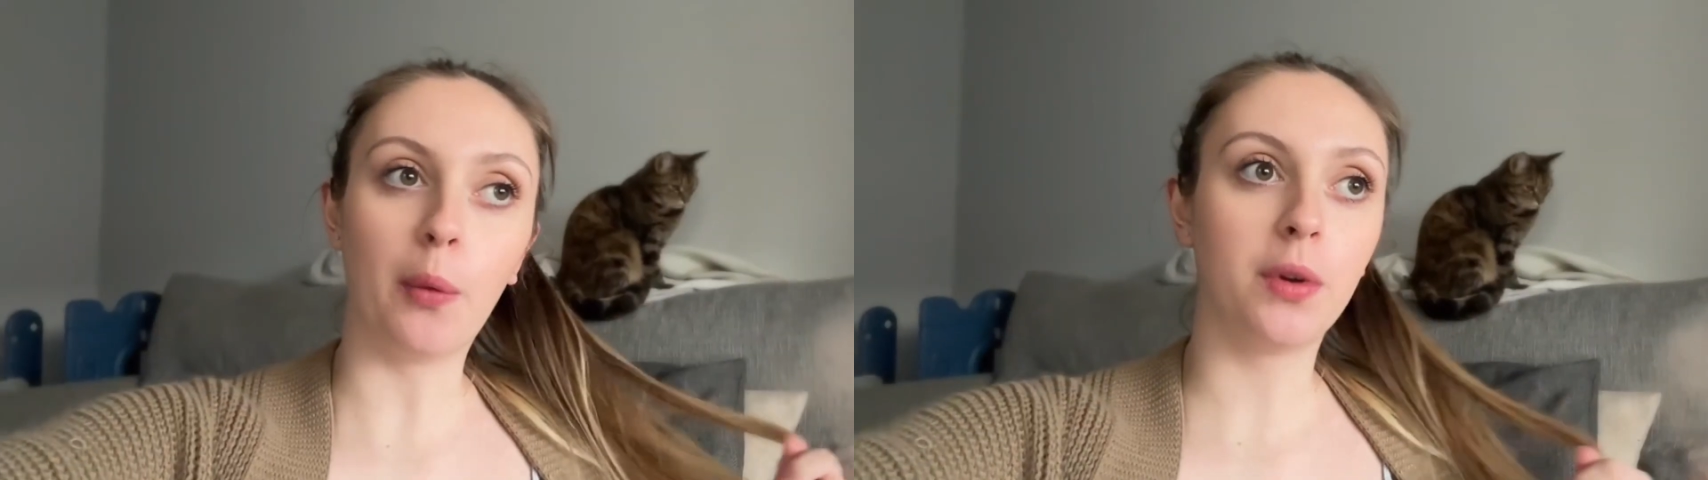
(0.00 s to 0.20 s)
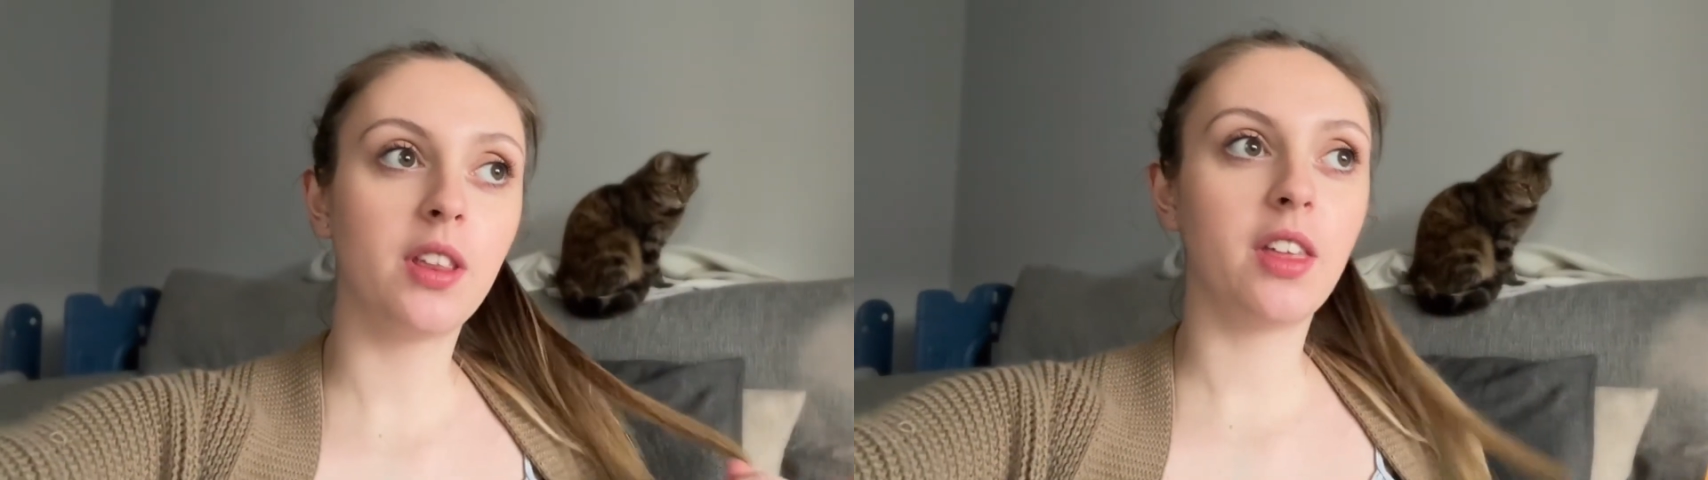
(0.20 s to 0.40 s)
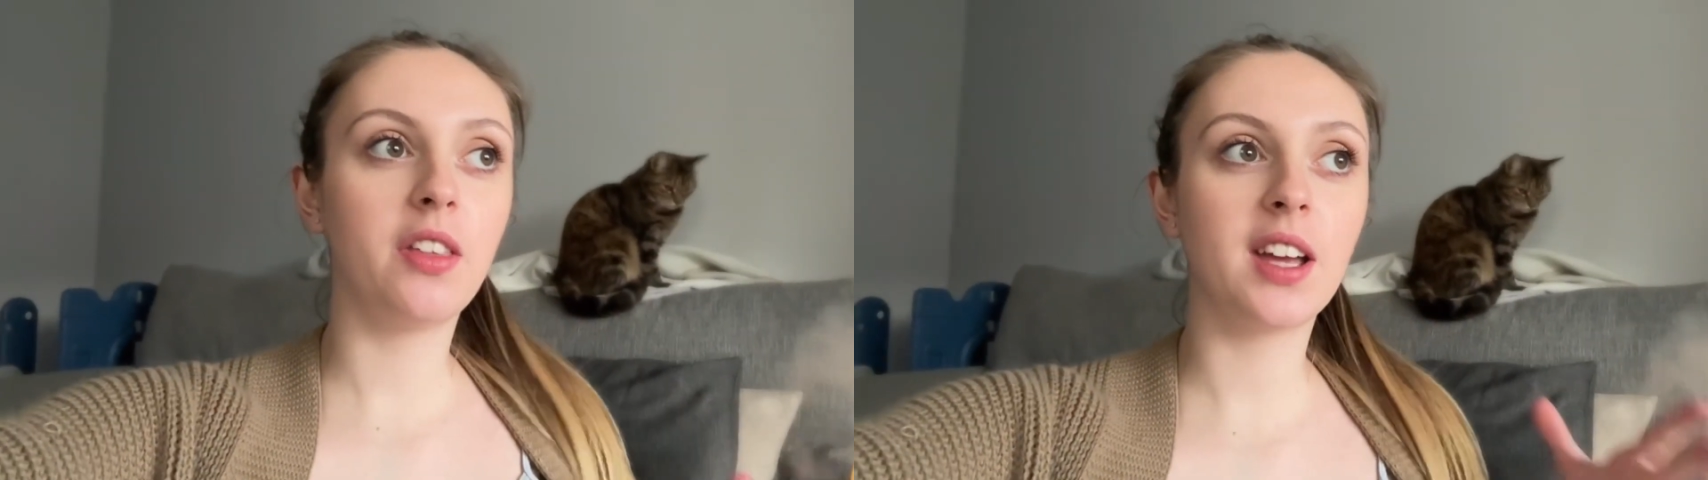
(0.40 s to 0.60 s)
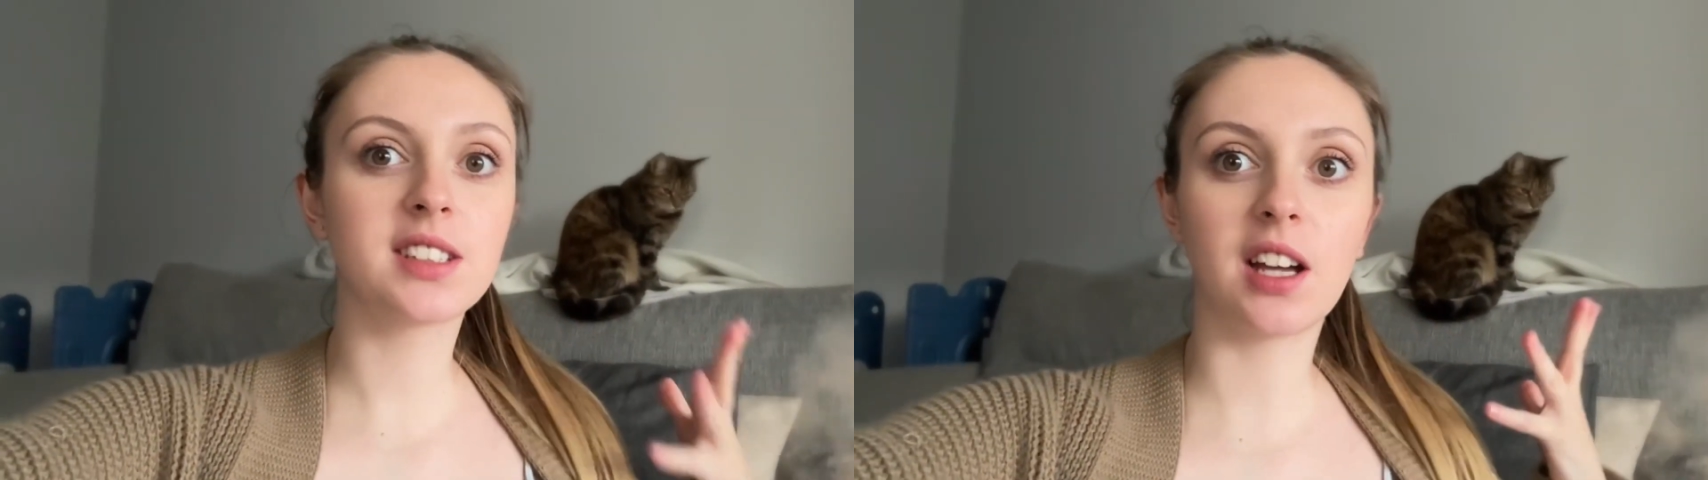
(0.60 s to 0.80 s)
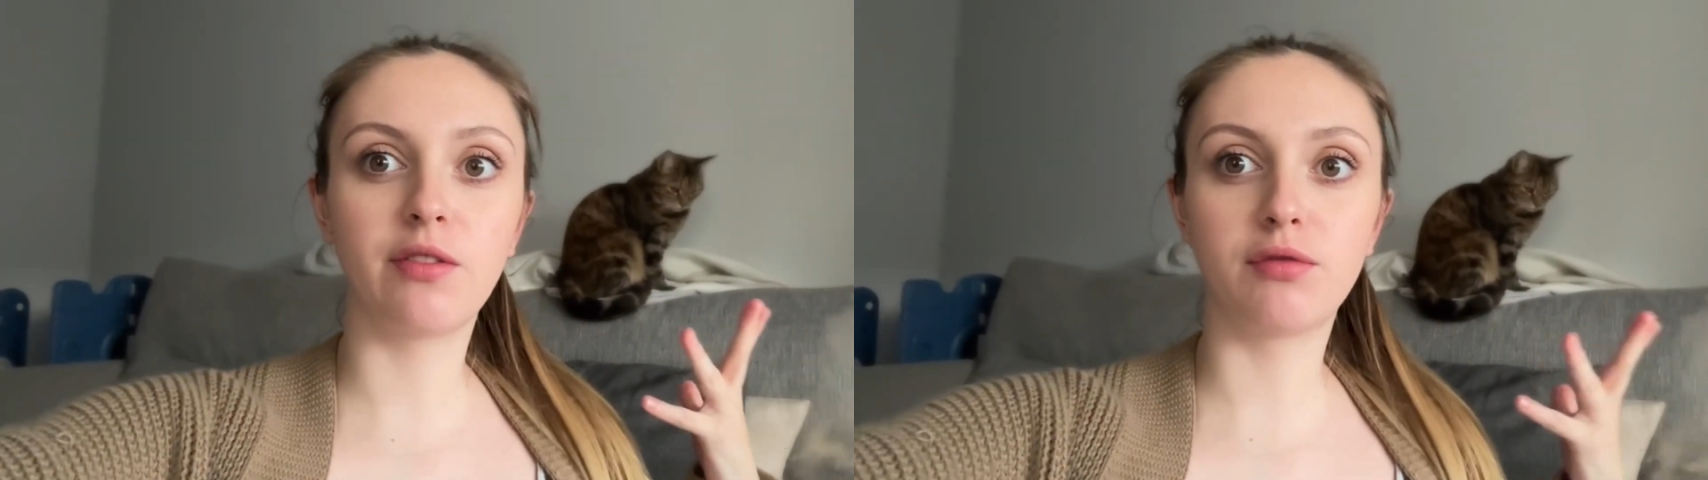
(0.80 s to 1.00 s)
one of the
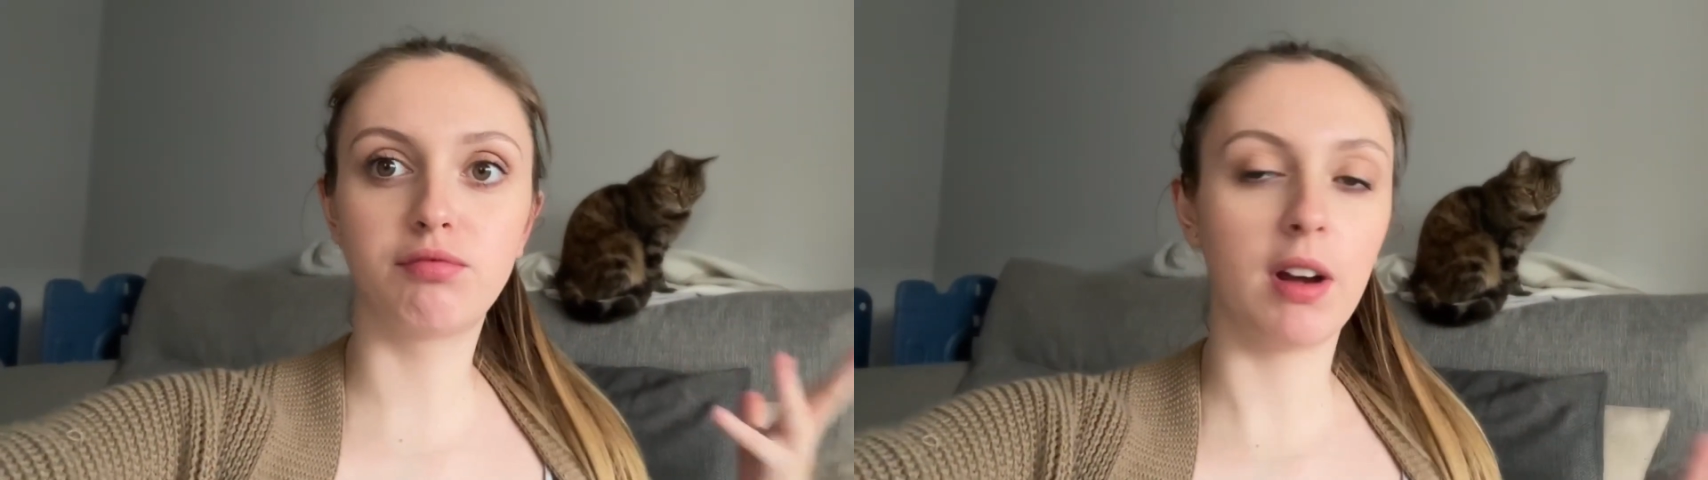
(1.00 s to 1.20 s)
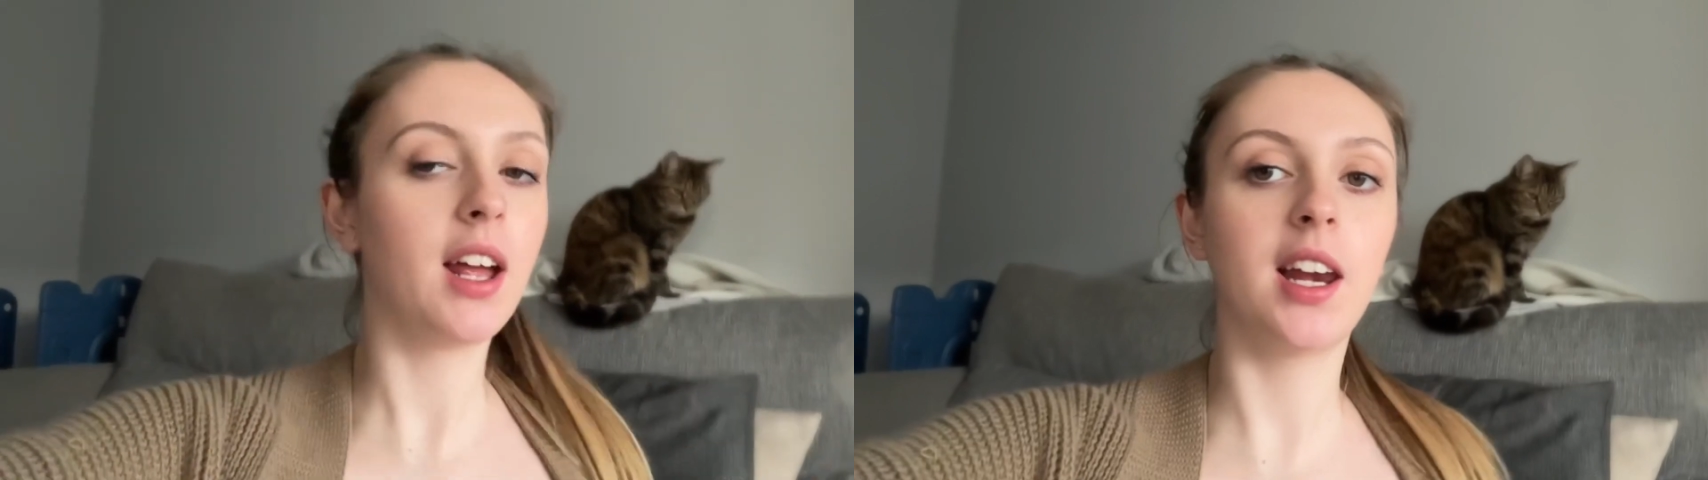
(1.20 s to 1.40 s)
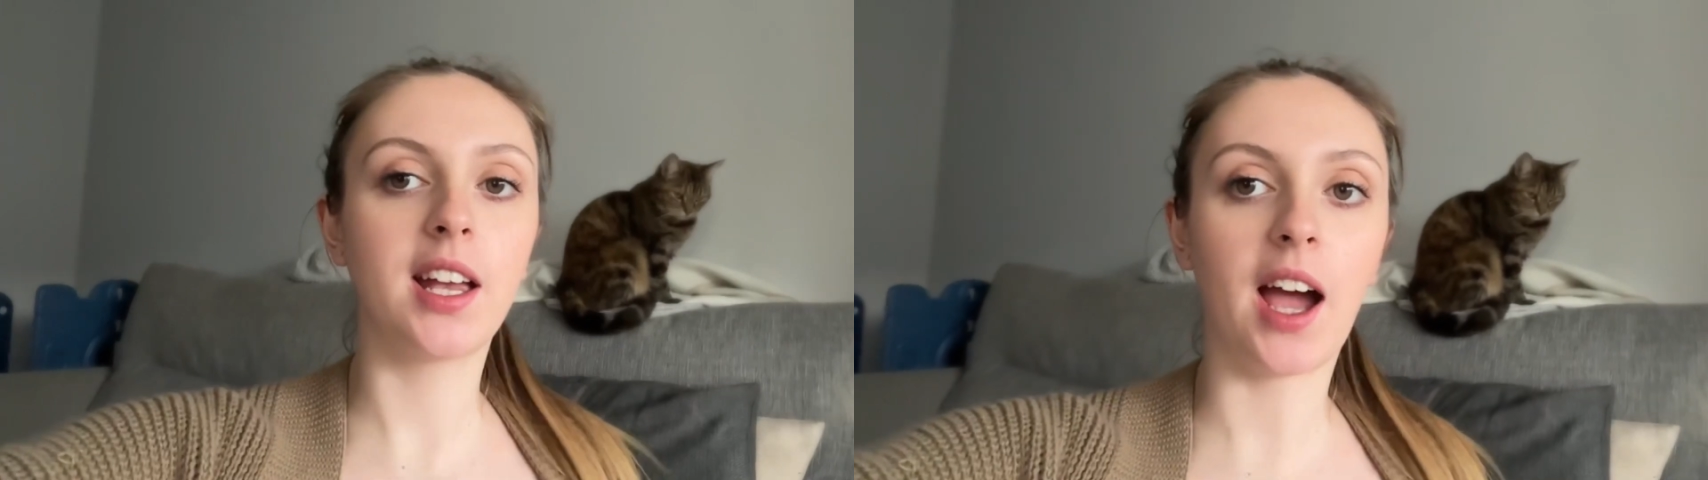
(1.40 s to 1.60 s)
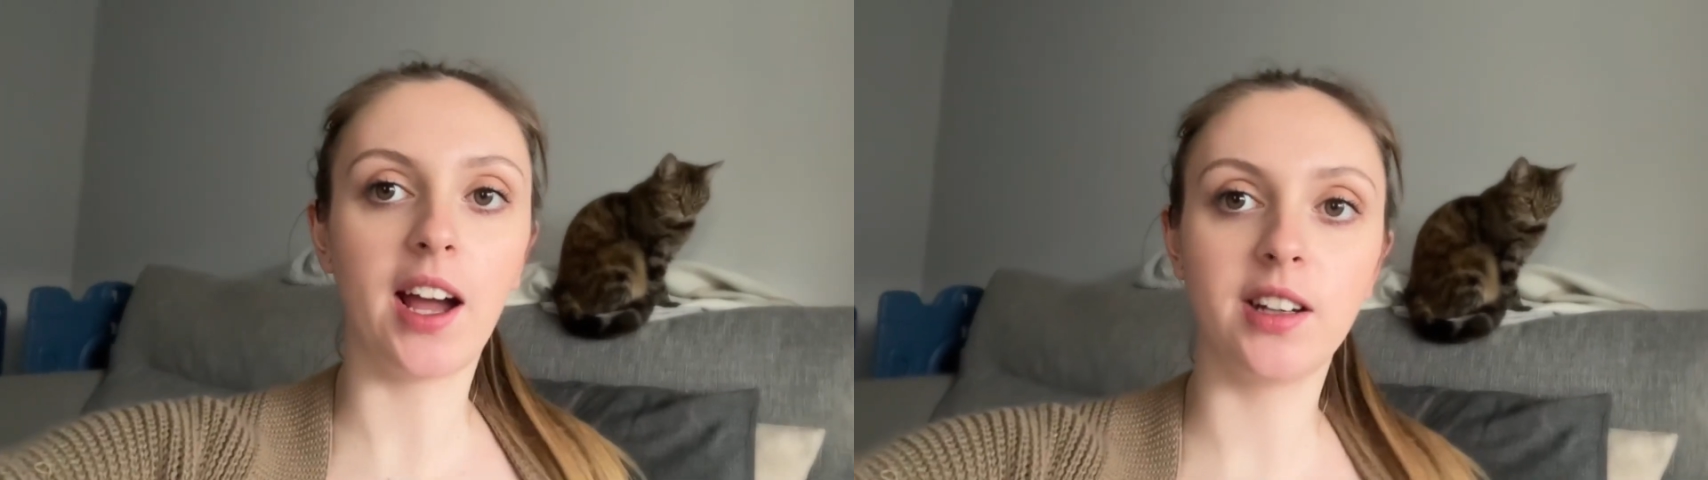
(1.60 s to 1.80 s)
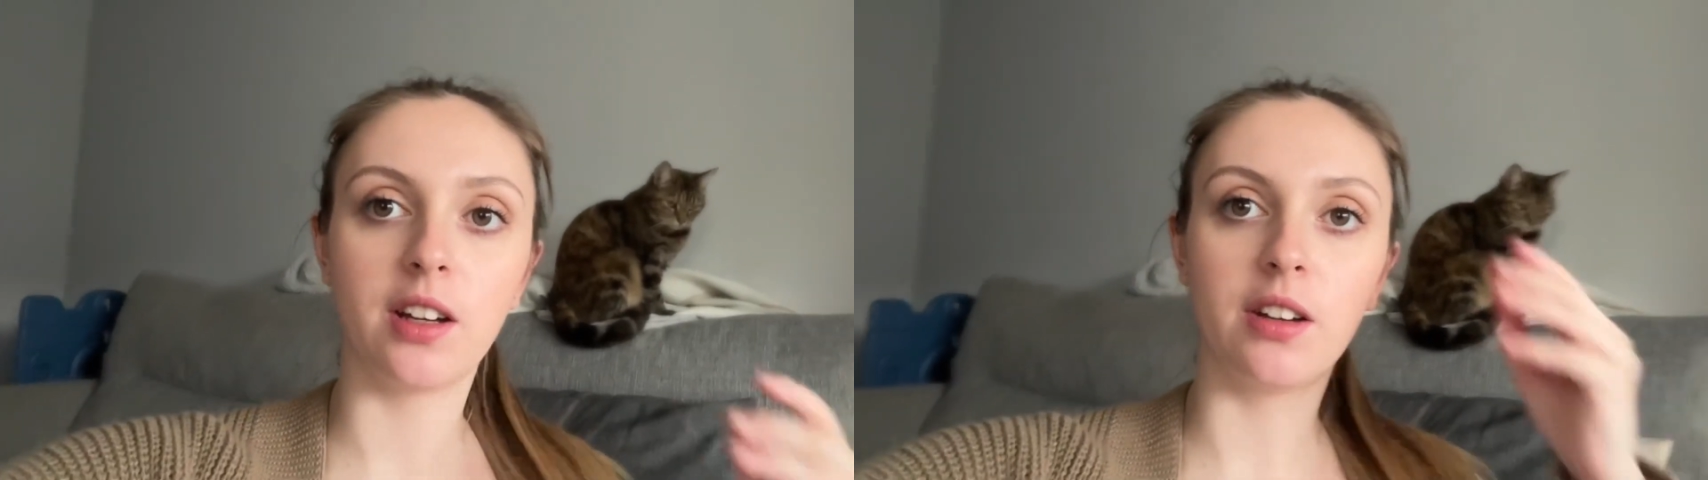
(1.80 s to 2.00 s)
things I've really
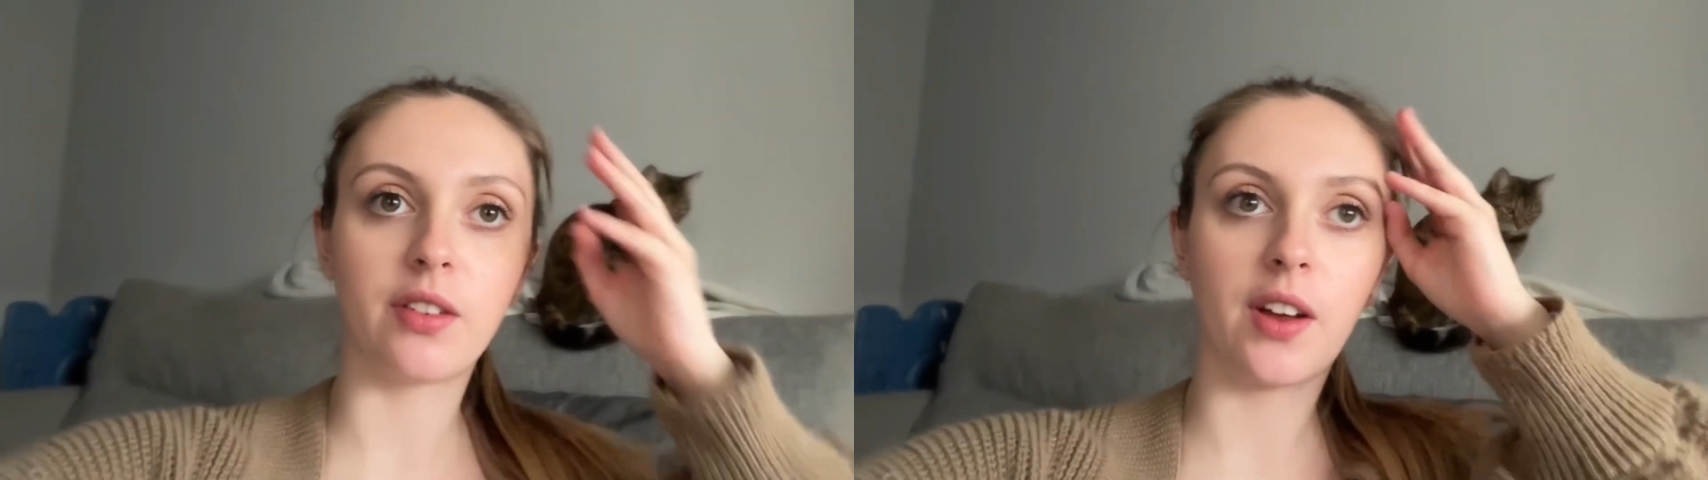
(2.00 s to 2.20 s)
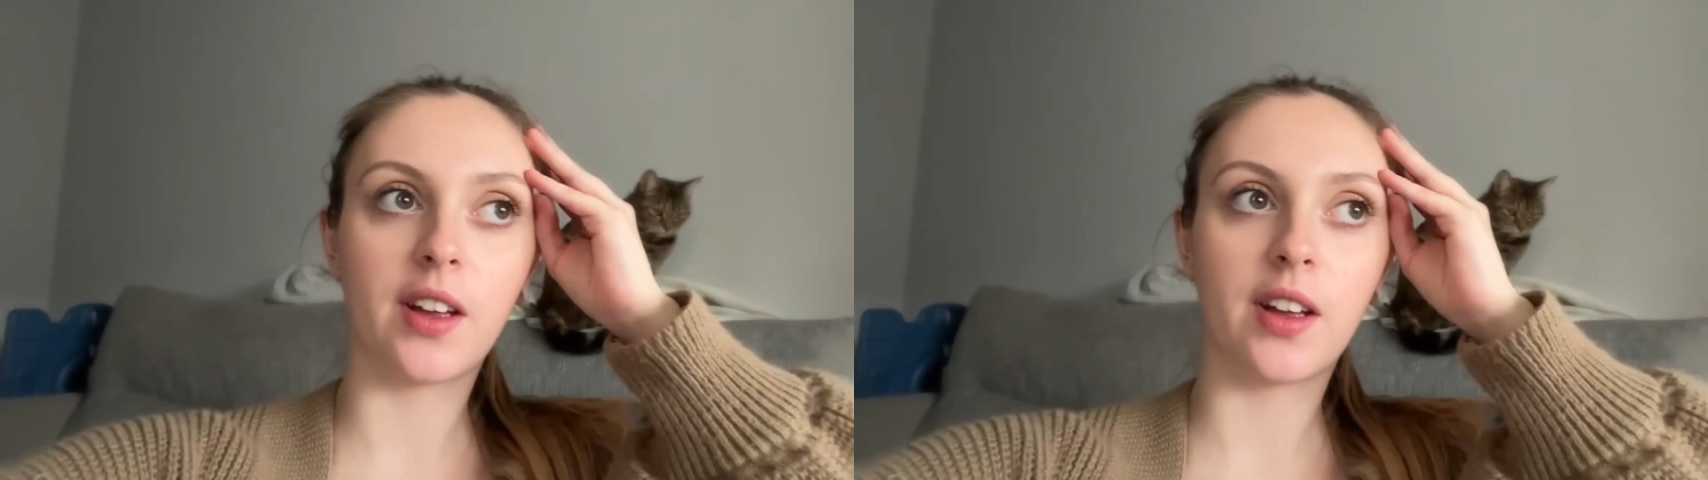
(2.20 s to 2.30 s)
kind of